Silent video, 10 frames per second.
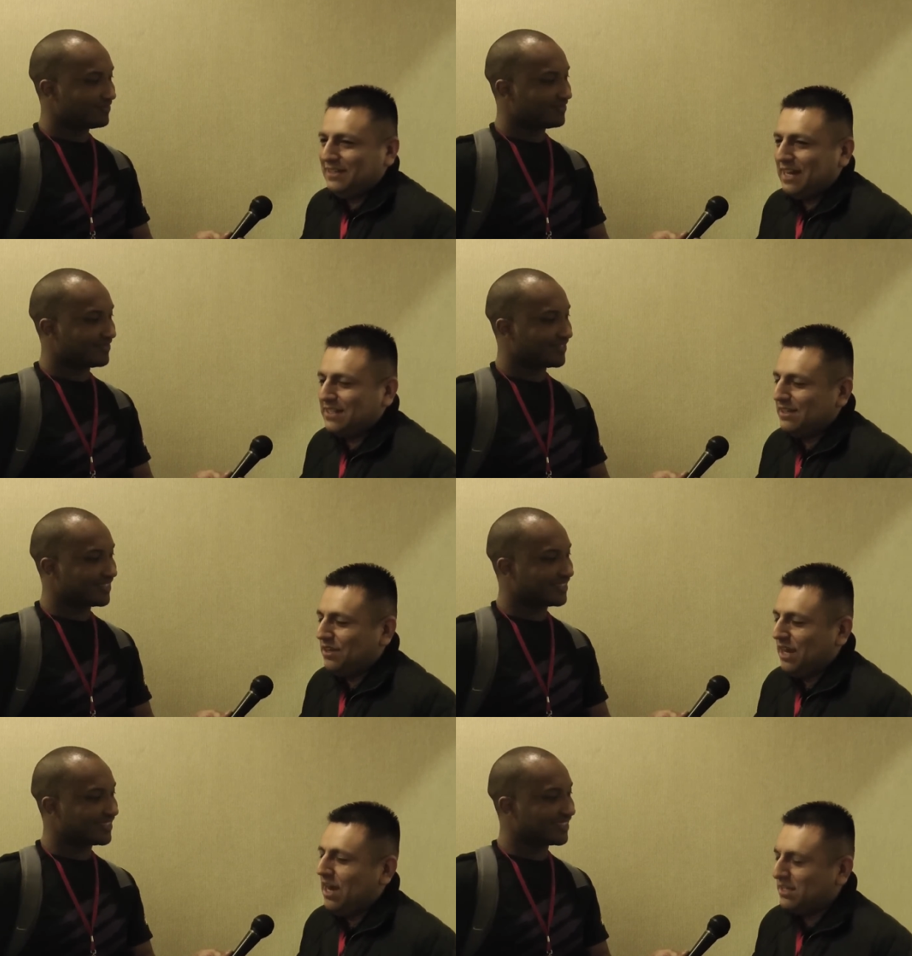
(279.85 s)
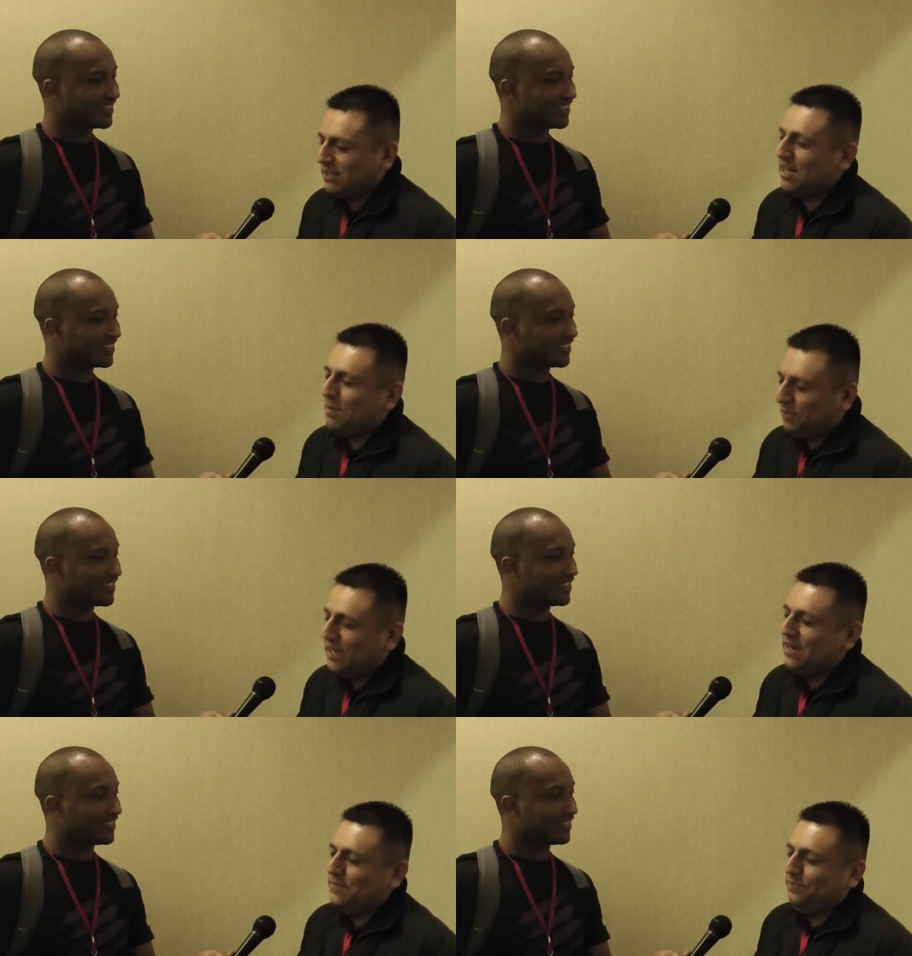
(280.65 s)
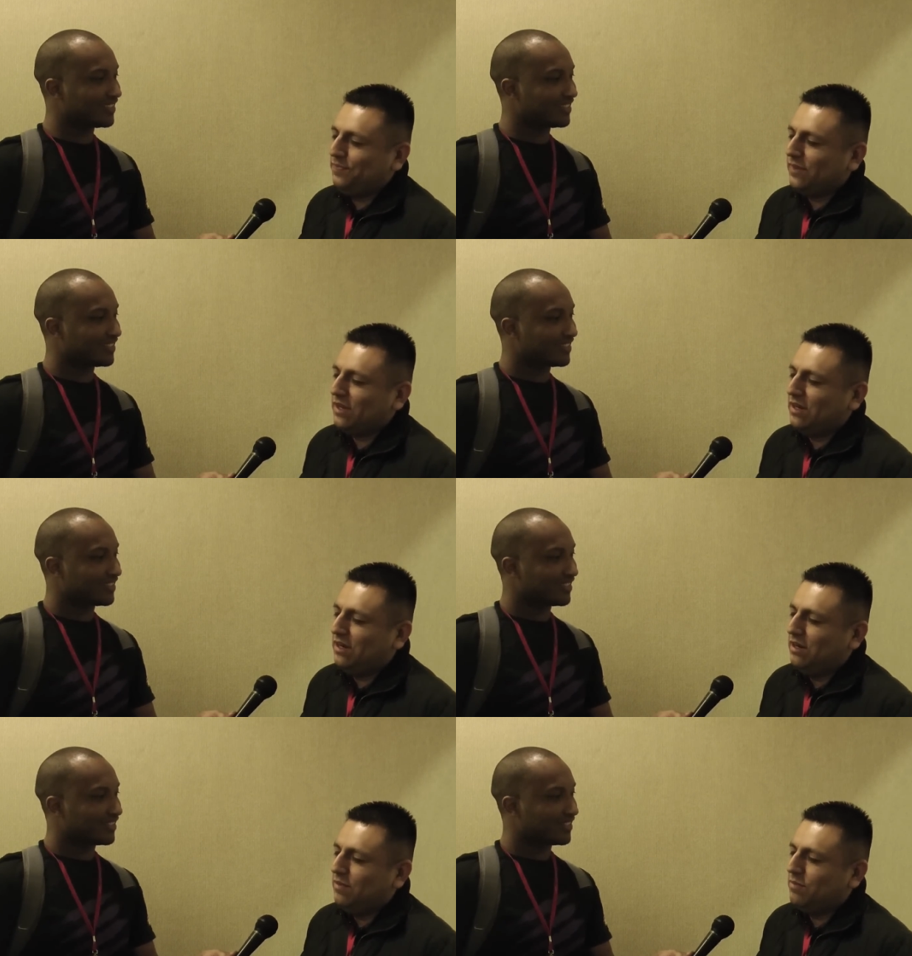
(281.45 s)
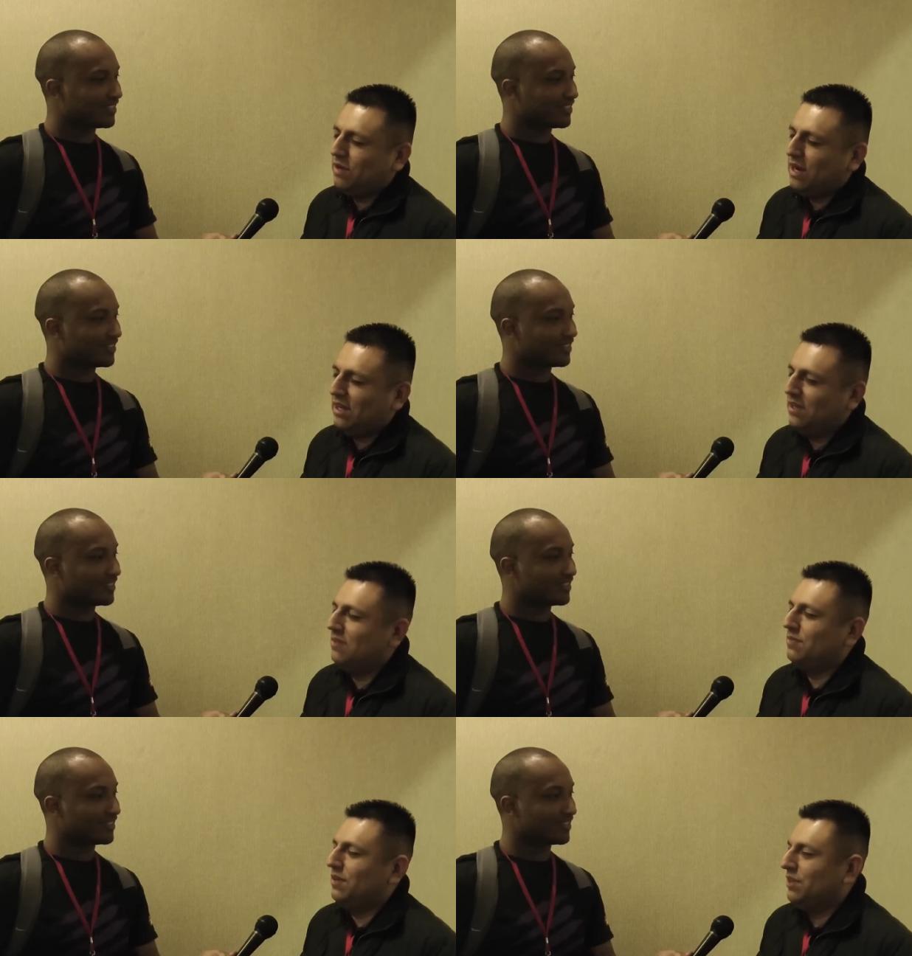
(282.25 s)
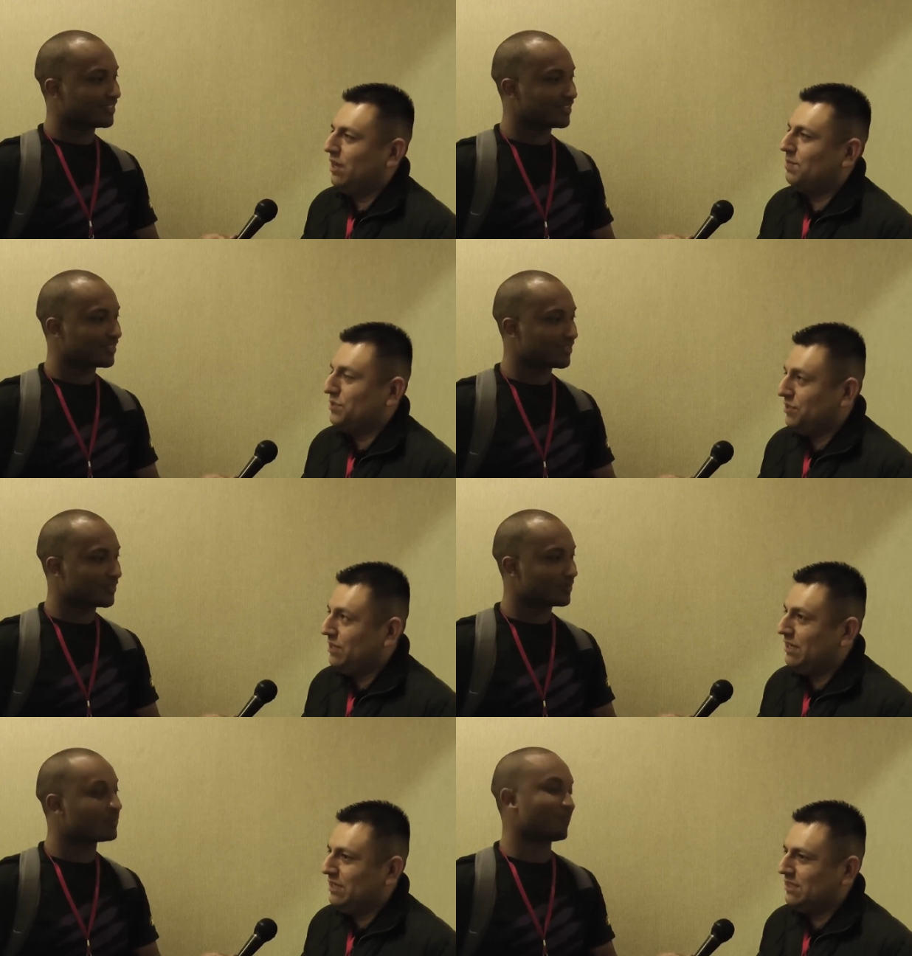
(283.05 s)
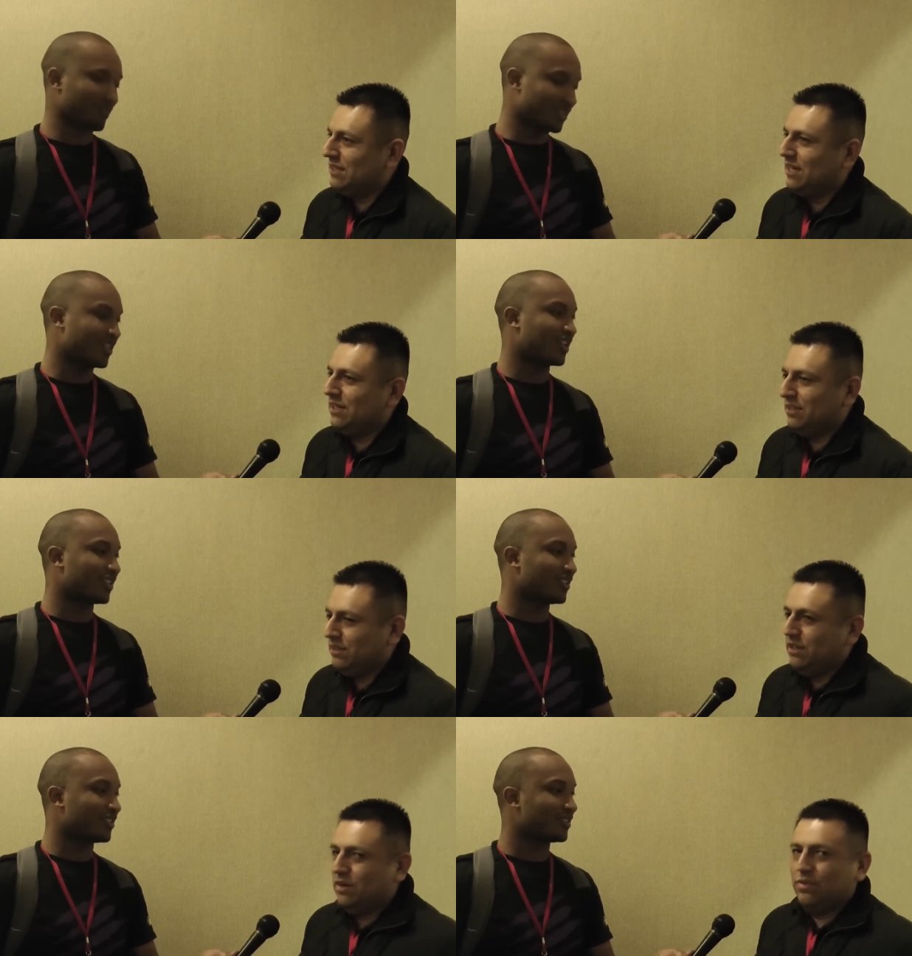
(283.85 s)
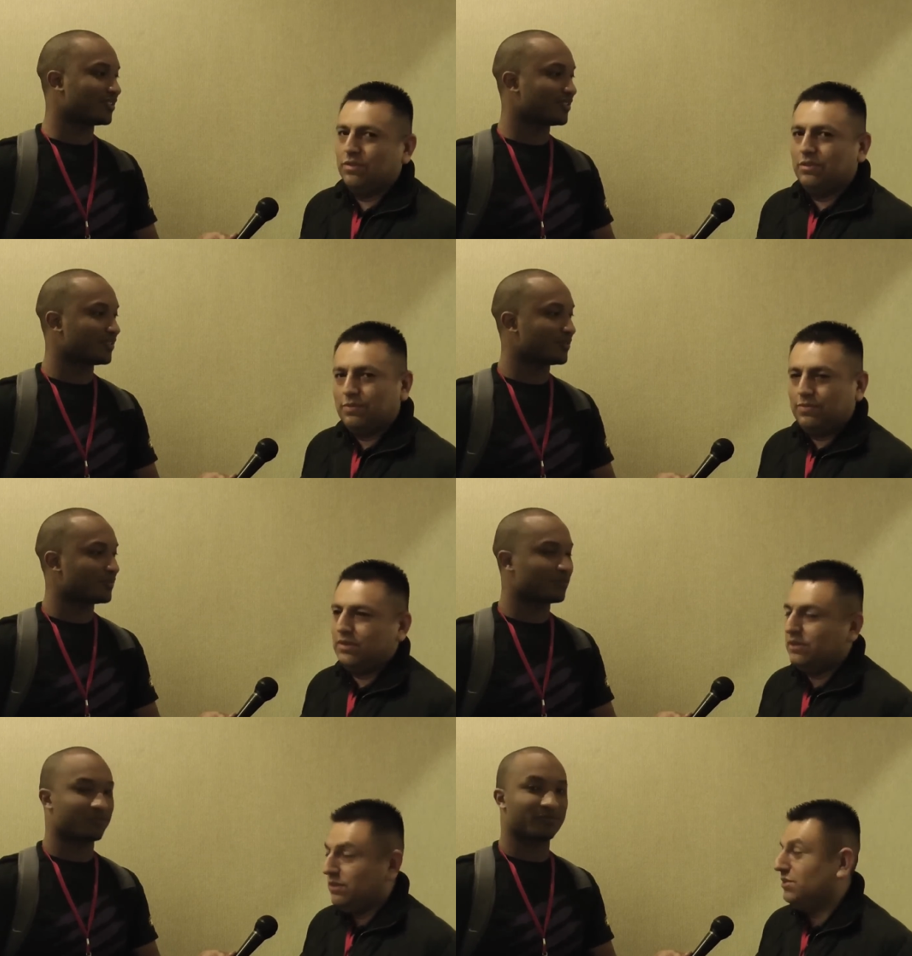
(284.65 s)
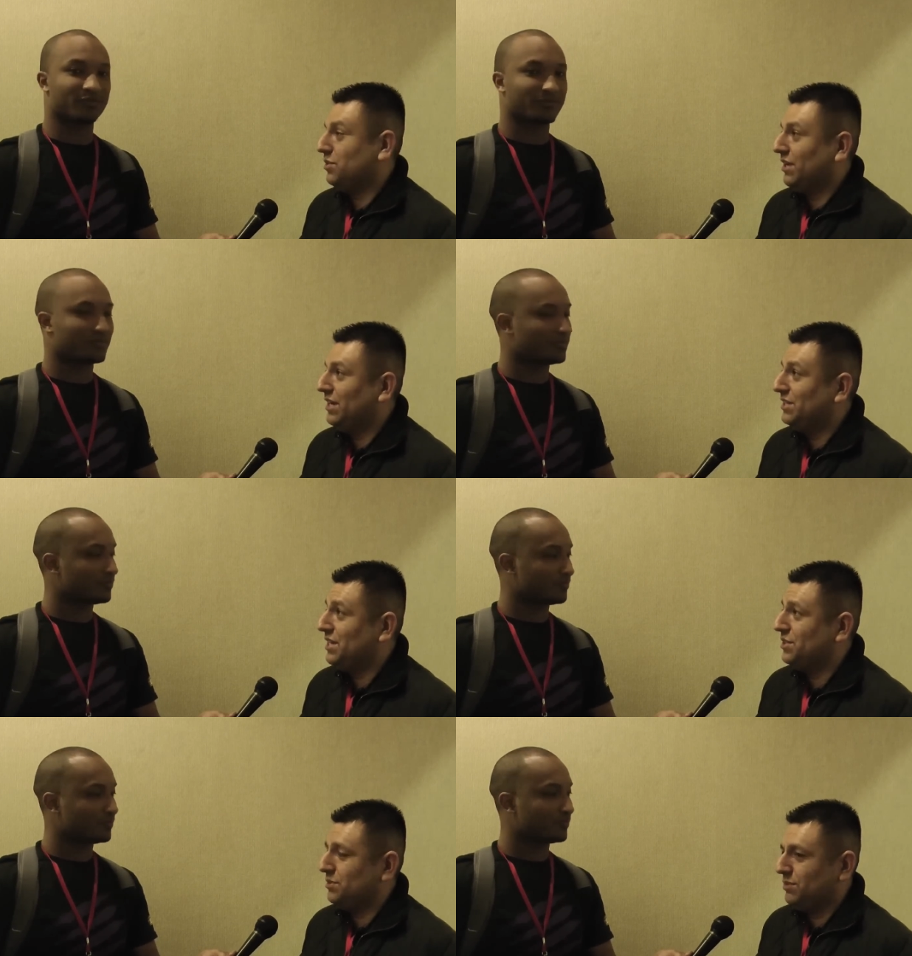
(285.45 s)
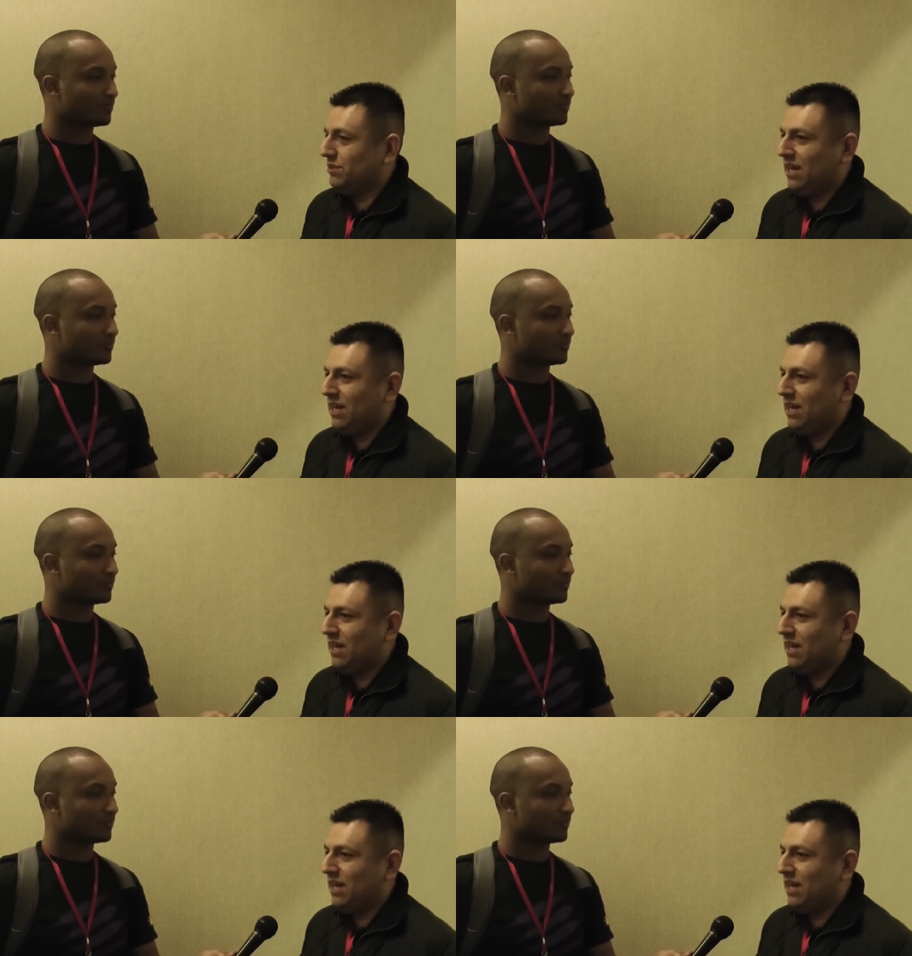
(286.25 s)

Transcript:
Speaker 1: as okay, as a top player, um, I love all the opportunities that you know these organizations would.